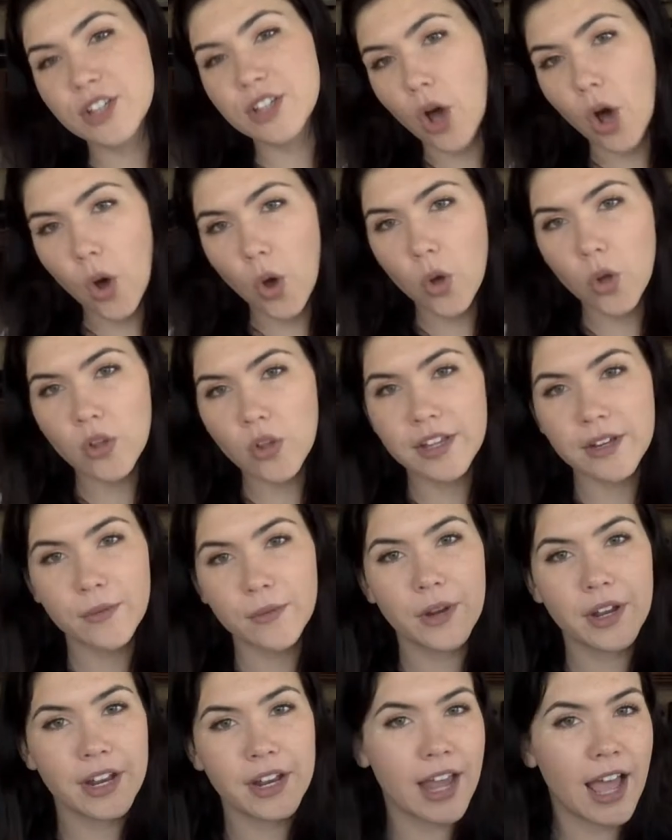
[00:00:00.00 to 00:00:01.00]
cold and
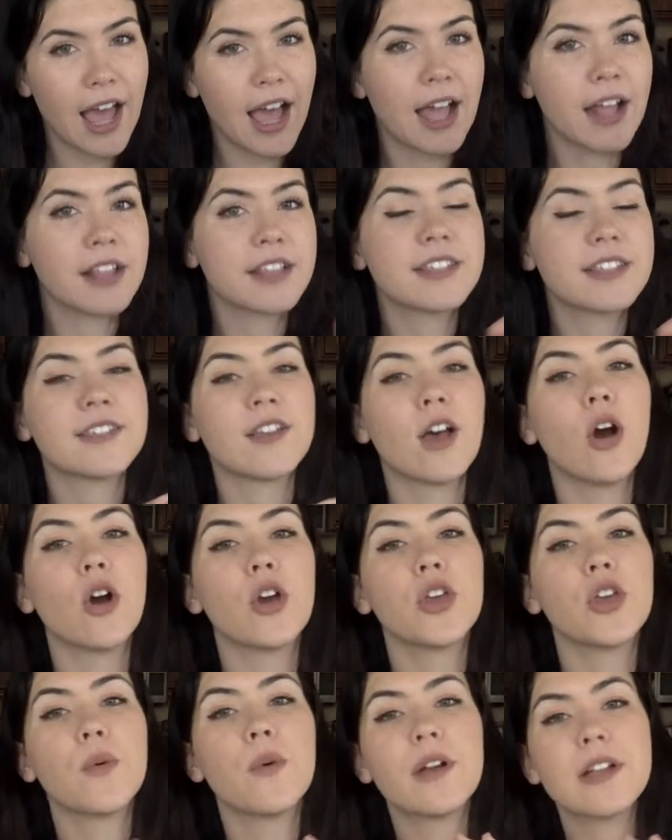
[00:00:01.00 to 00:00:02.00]
whatnot, so
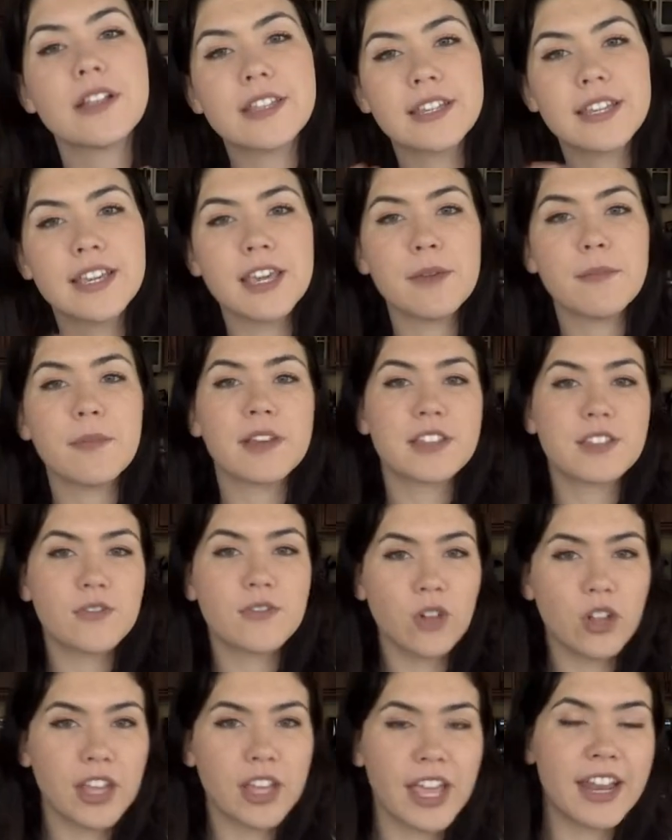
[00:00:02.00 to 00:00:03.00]
you want to keep
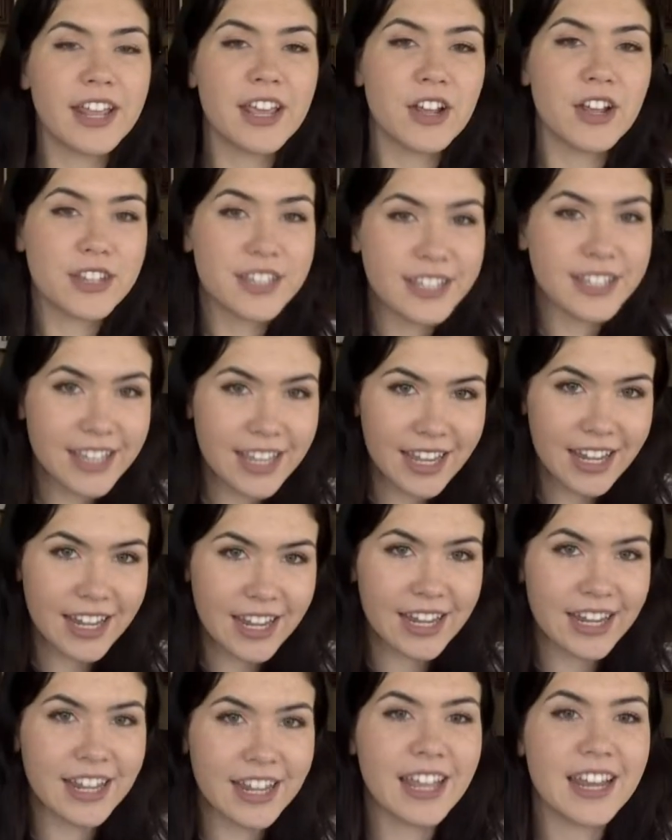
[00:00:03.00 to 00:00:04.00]
exfoliating your
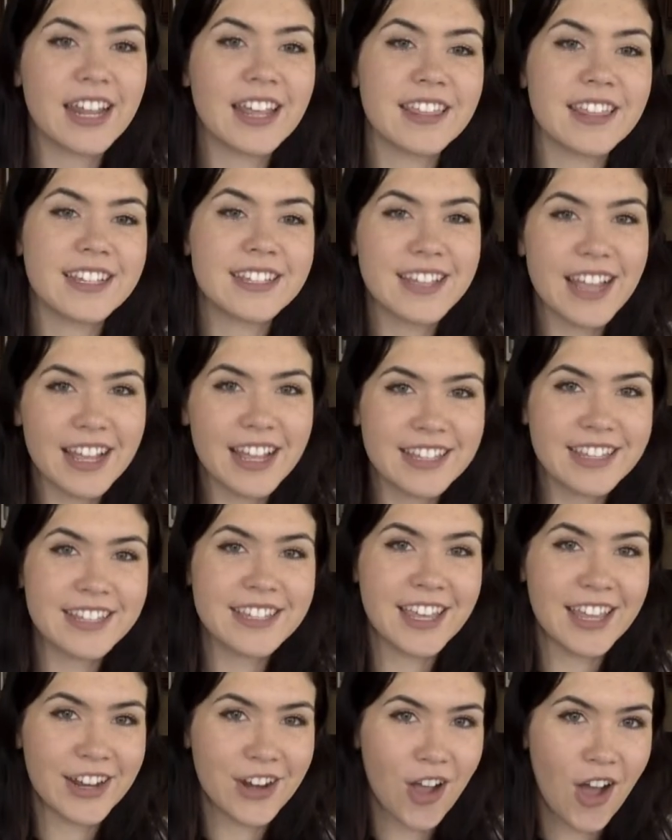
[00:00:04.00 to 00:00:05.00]
skin, getting the dead
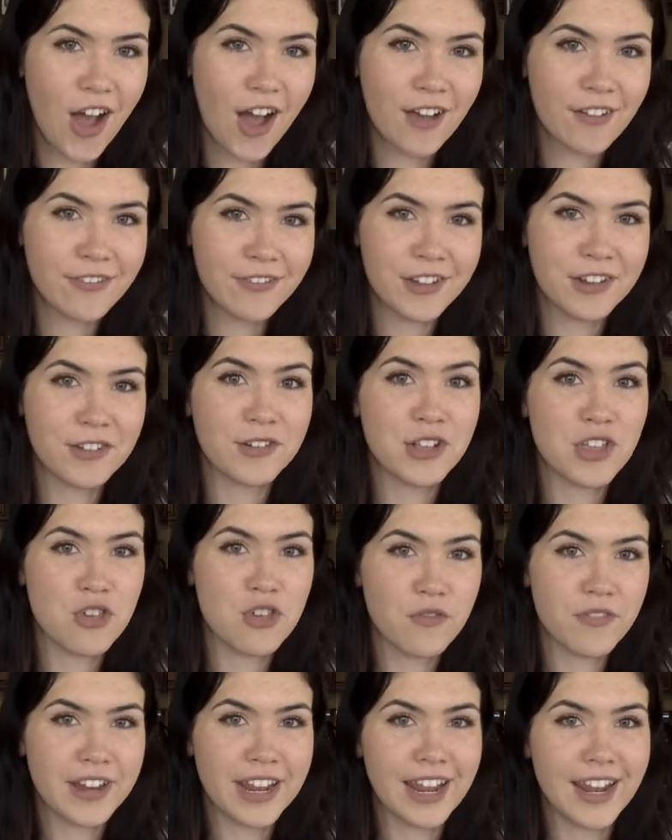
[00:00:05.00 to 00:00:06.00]
skin off and
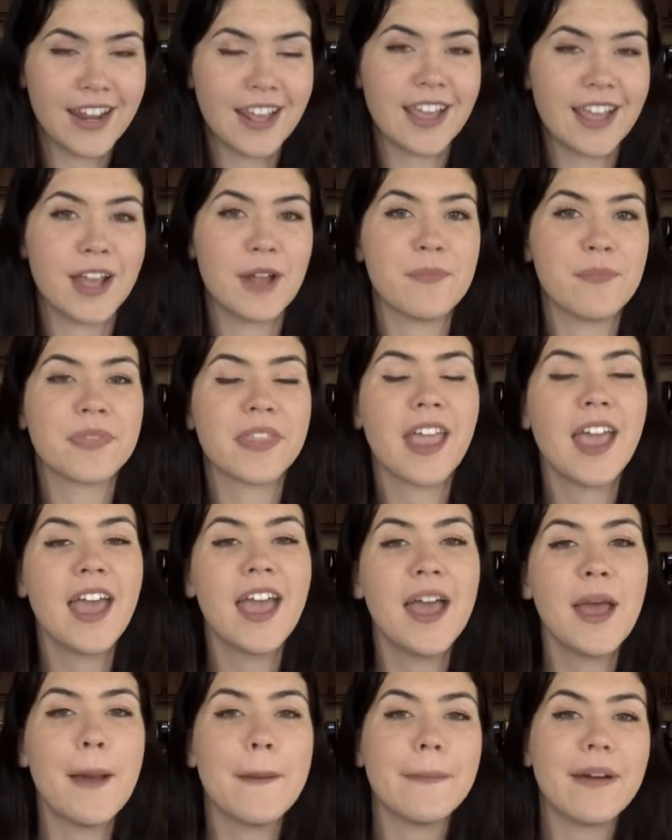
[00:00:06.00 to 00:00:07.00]
rejuvenating it.
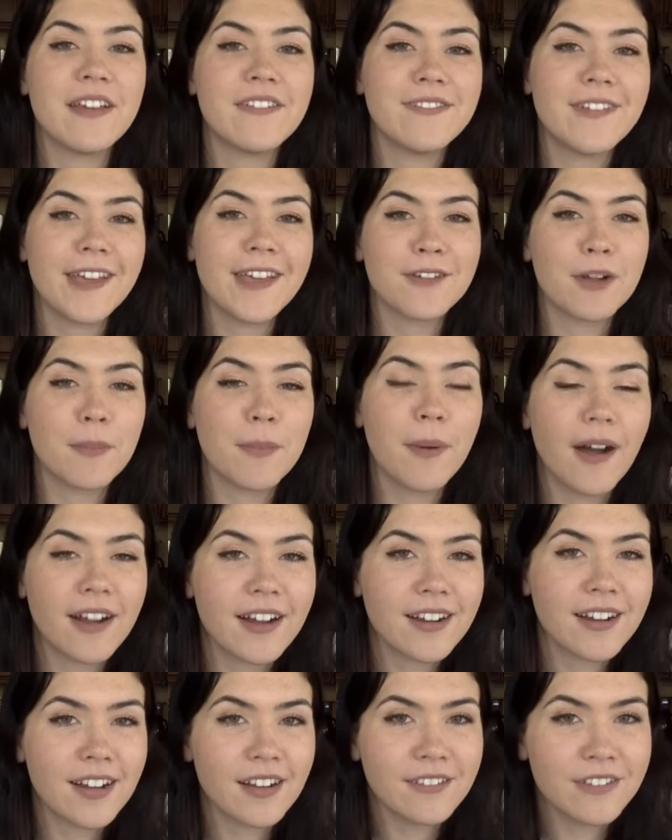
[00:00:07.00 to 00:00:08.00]
My favorite
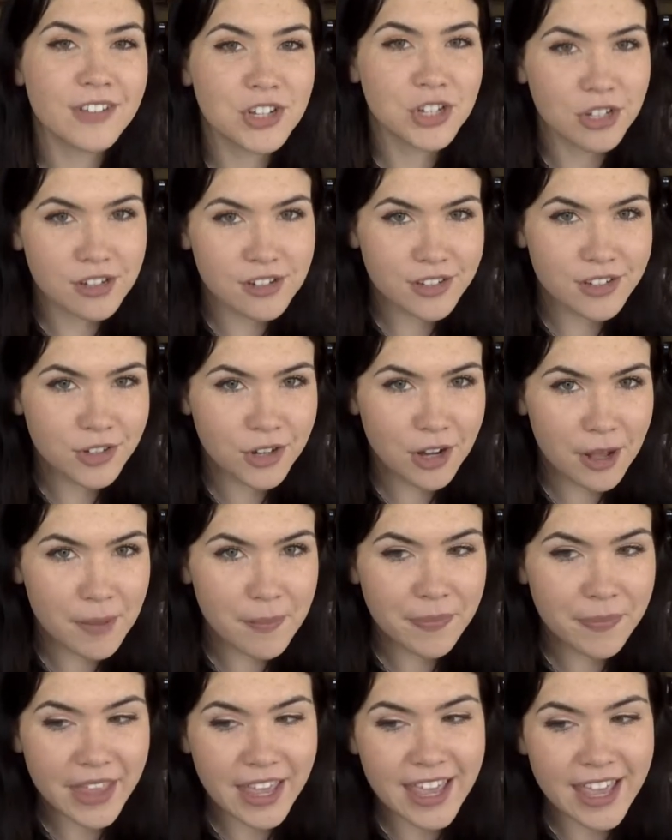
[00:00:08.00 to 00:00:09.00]
part of a sugar scrub
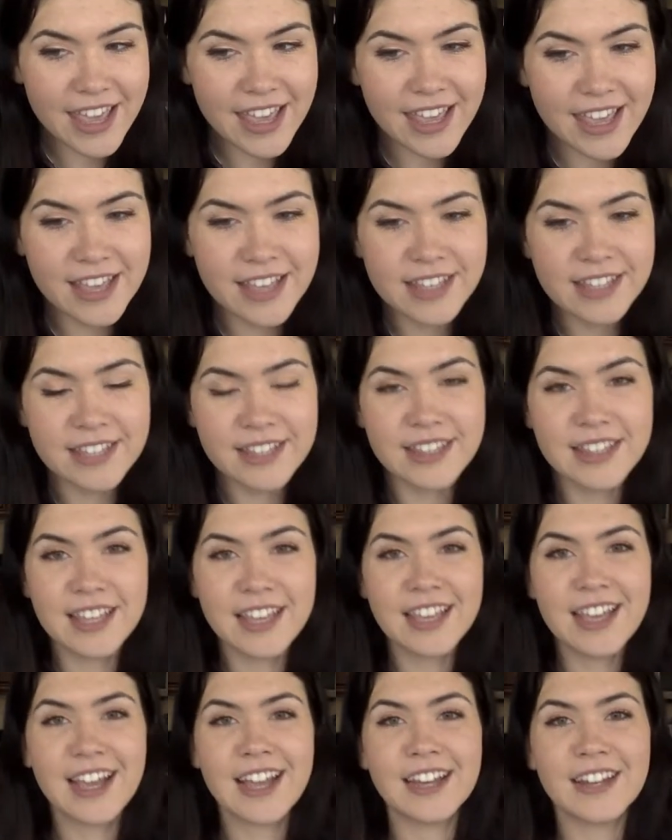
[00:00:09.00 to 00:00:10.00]
is
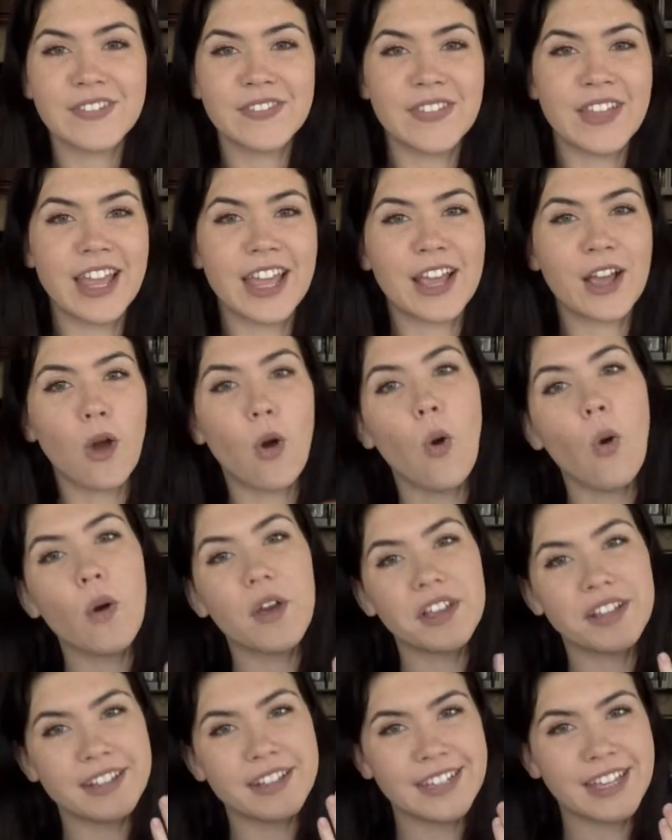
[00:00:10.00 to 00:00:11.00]
the kind of like
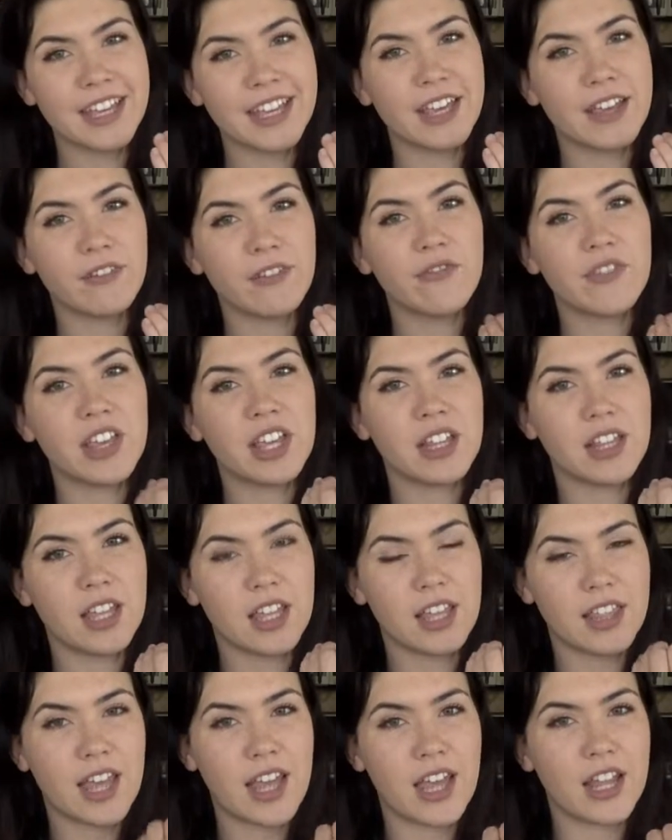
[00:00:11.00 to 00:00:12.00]
oily
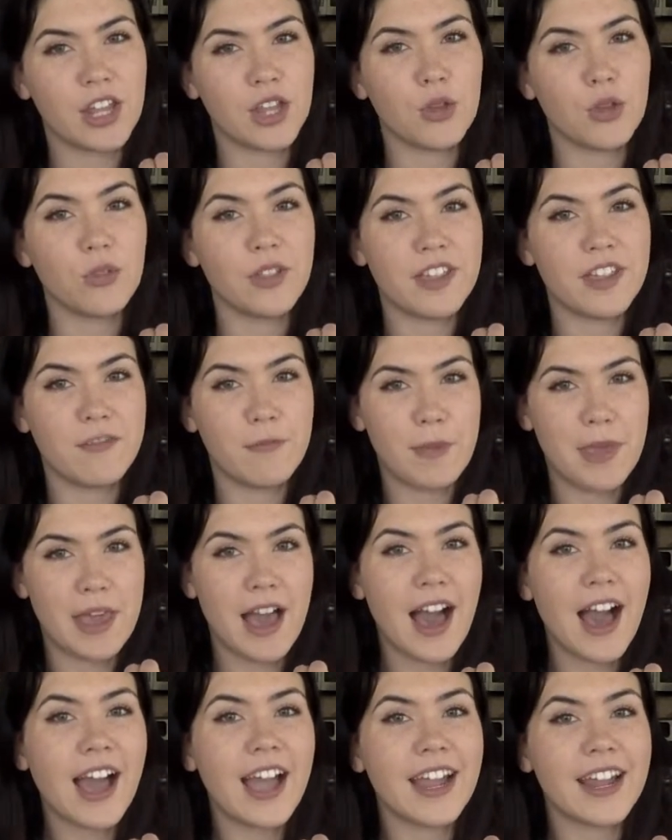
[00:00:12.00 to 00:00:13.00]
feeling that you leave
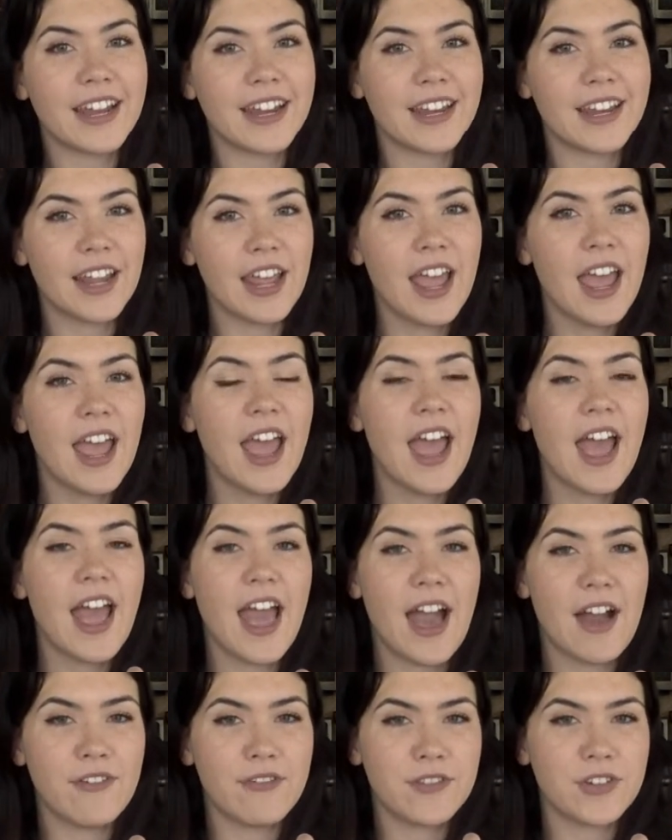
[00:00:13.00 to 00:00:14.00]
behind
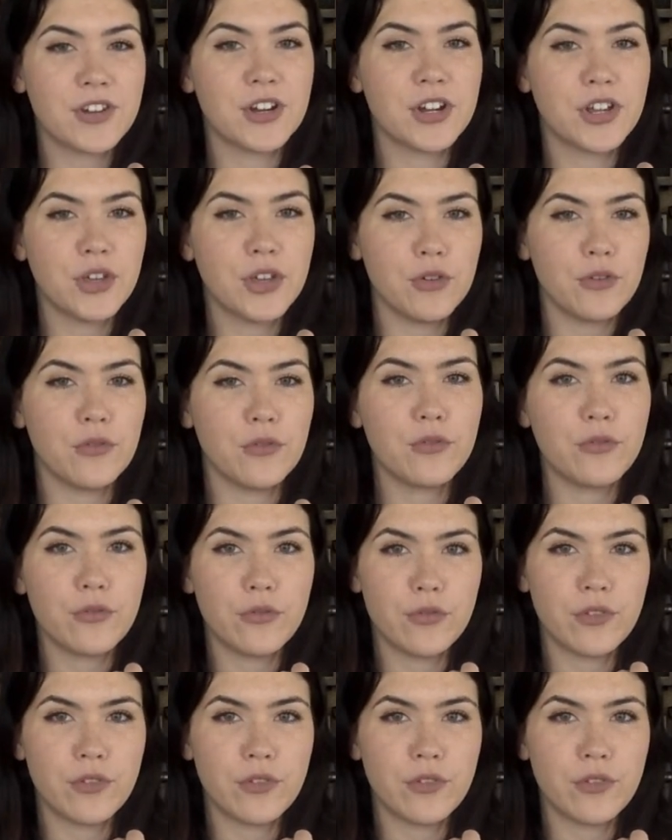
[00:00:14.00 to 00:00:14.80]
after you've